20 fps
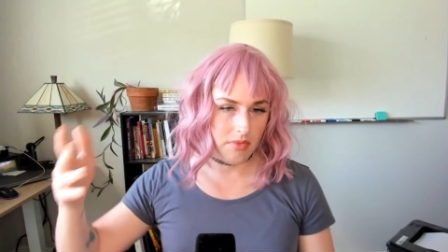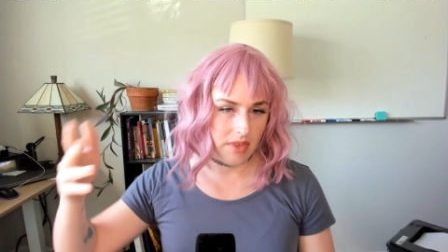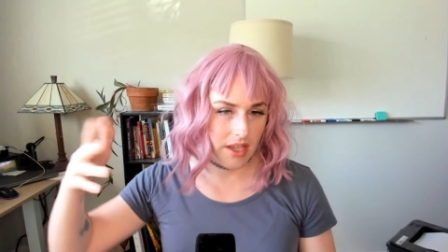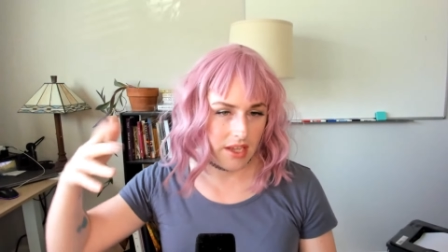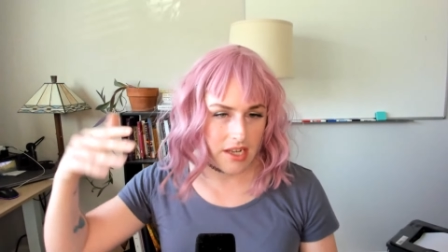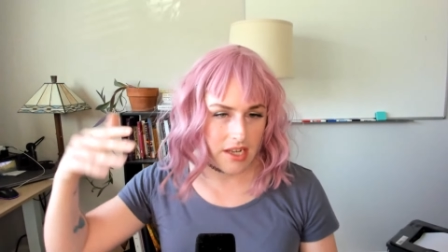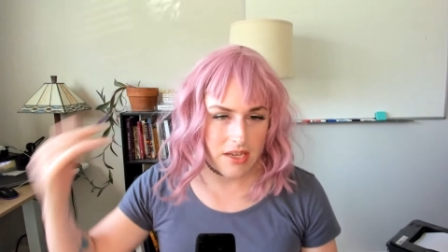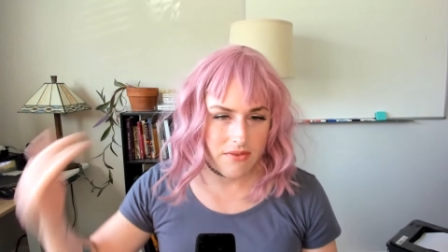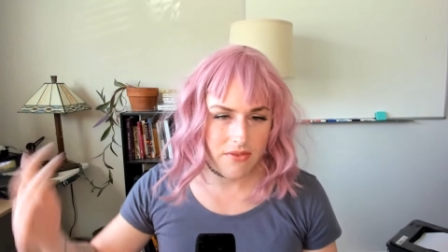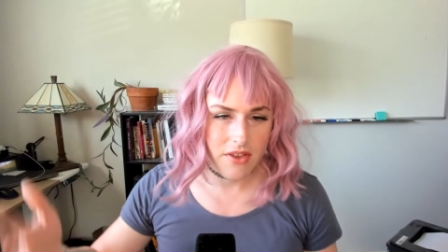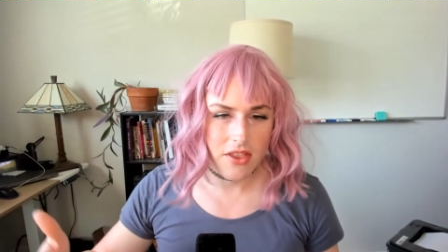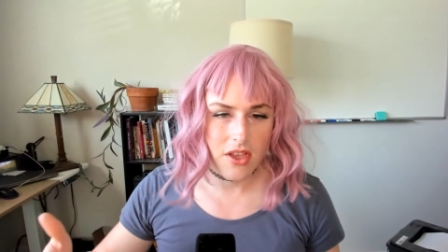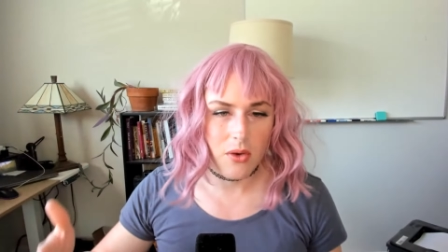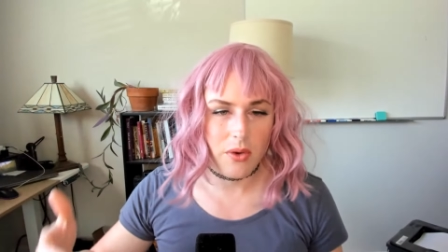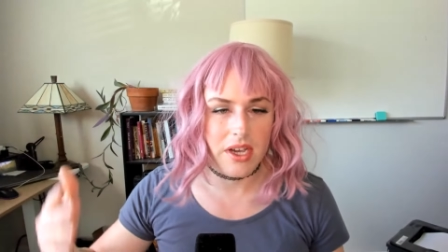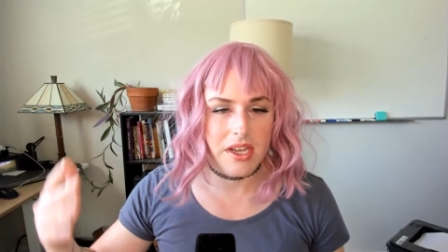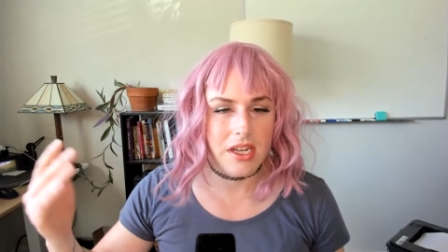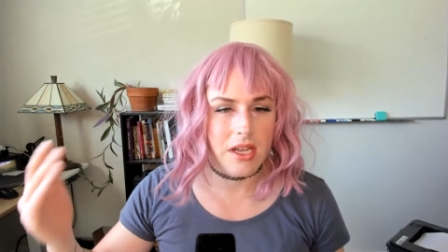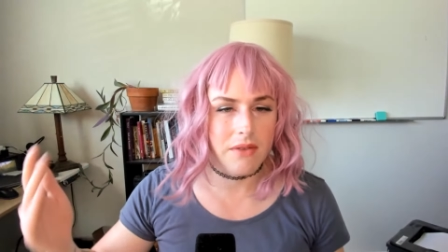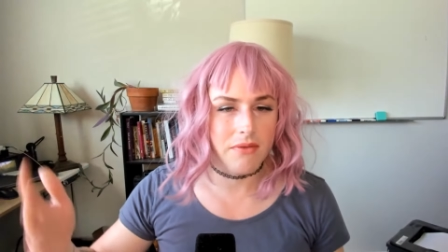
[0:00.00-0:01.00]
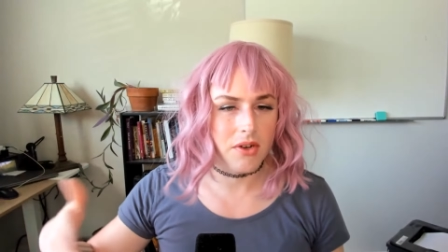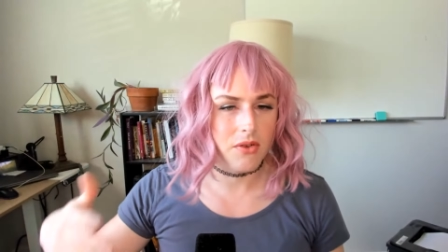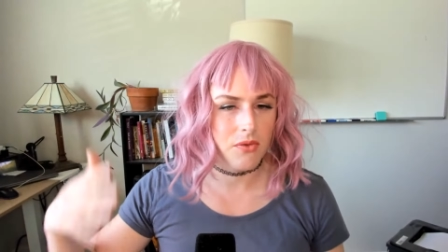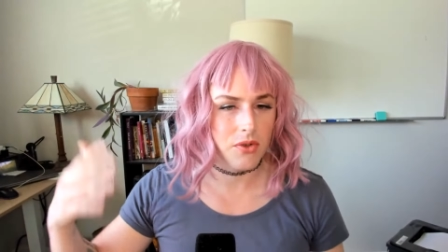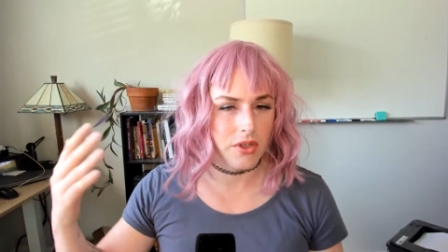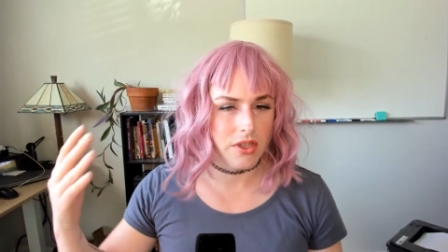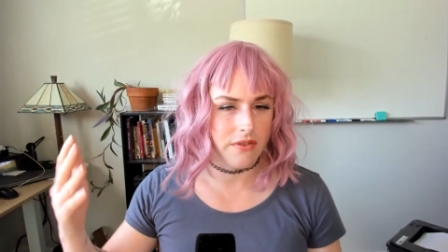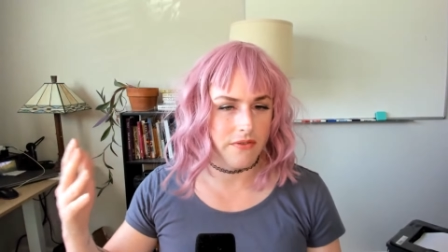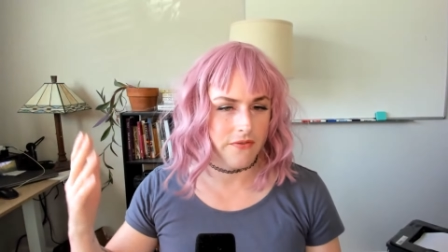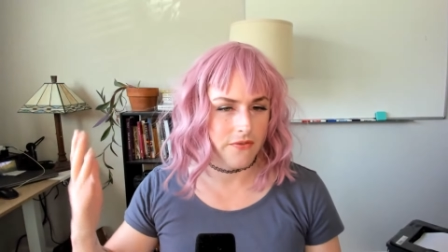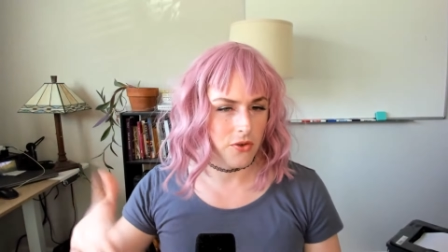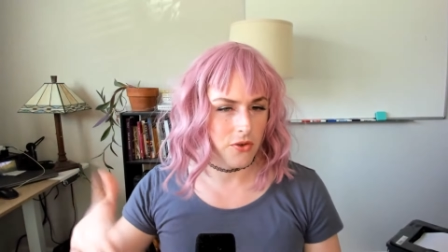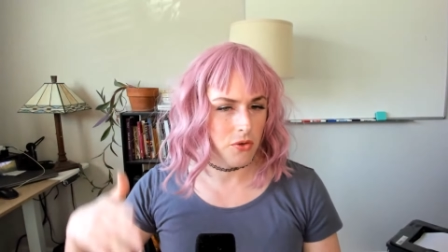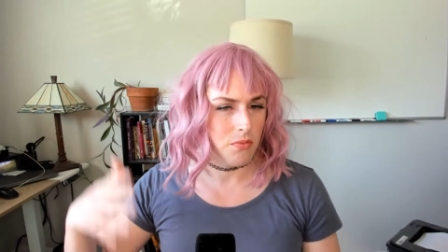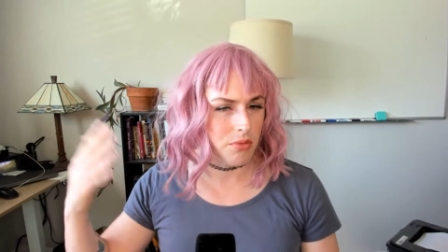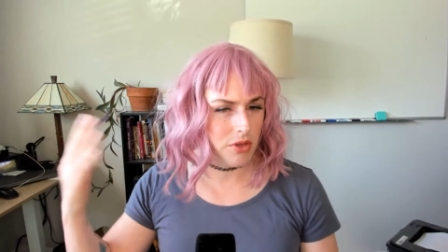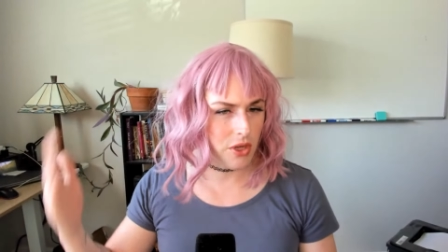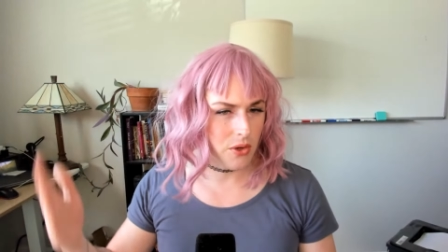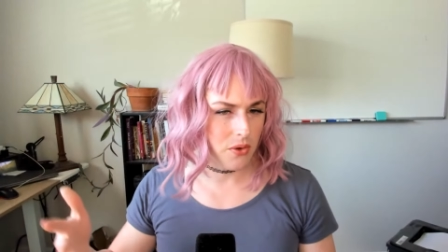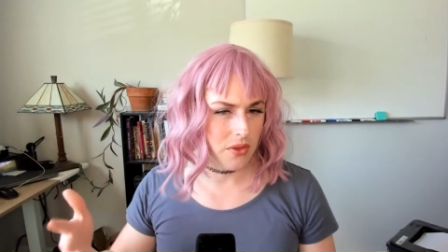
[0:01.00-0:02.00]
And even though I never really
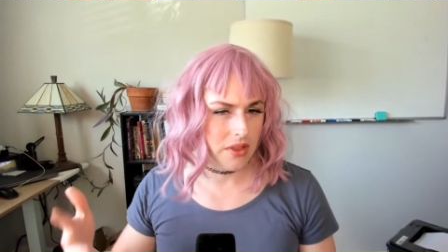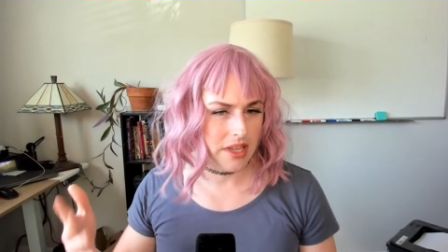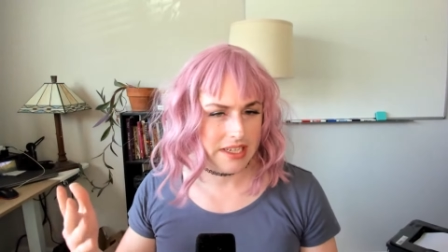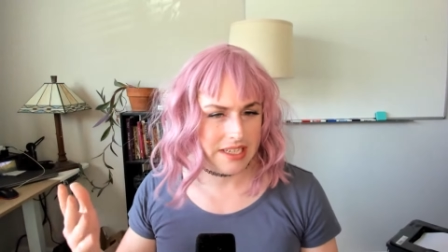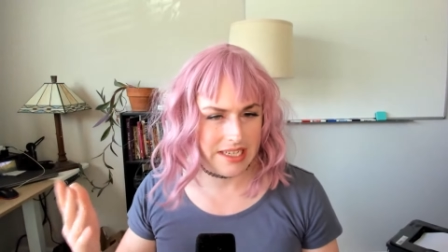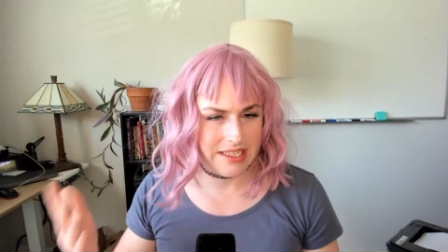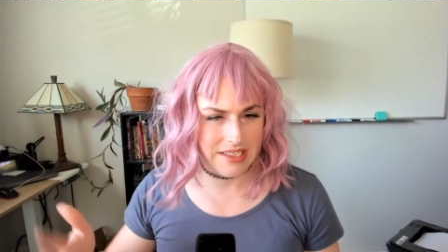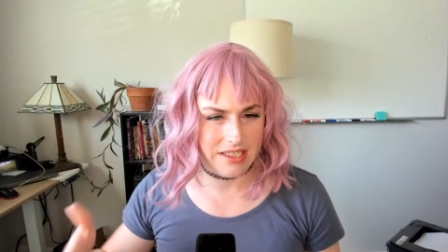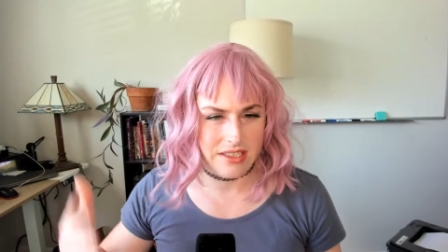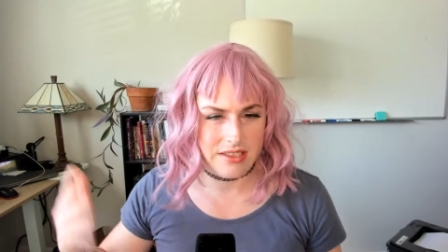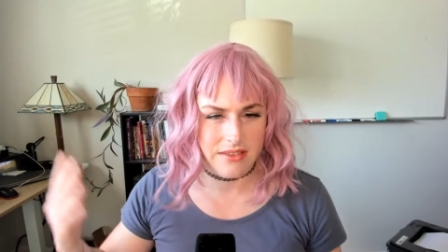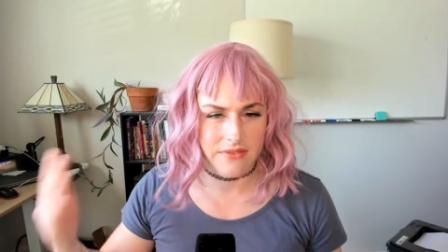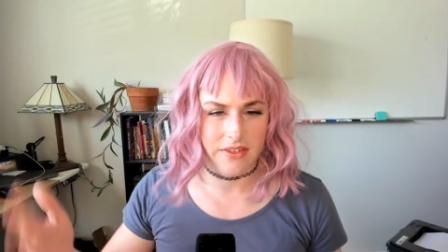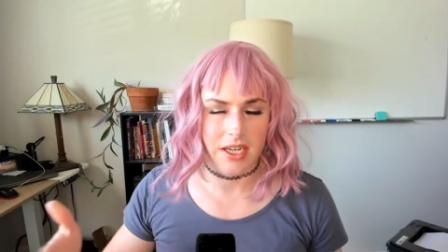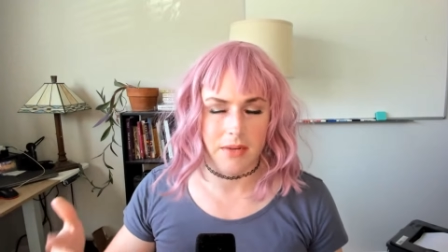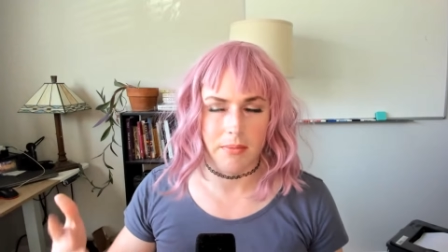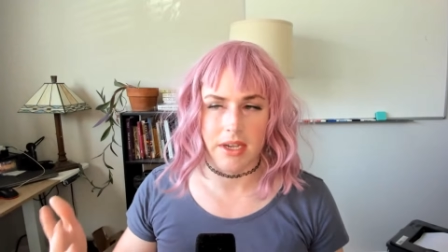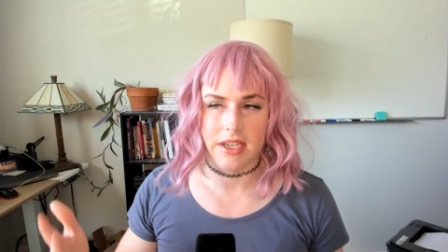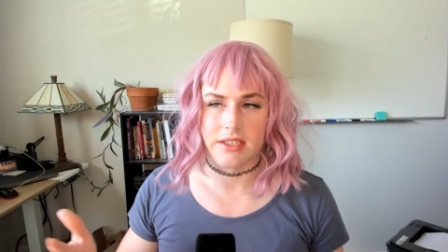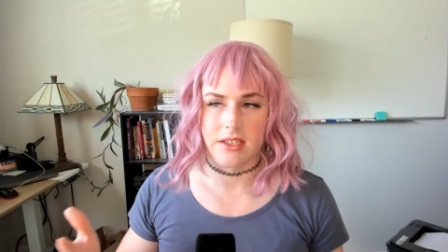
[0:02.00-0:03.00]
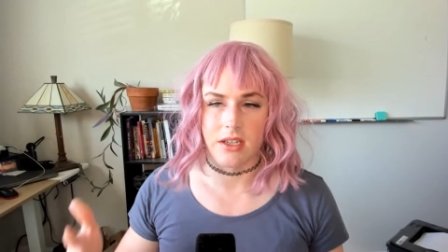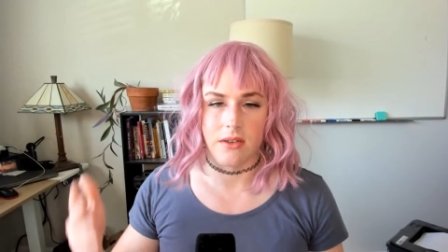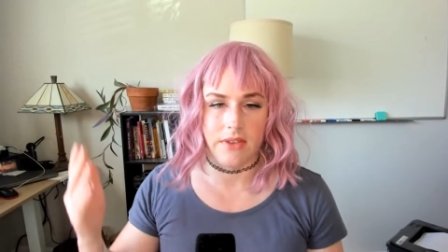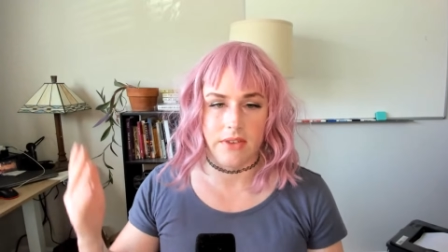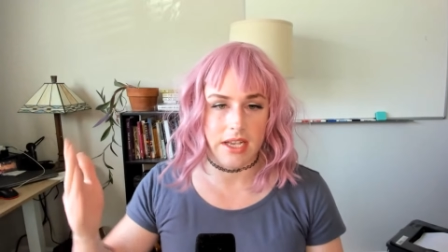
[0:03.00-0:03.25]
full-blown like identified myself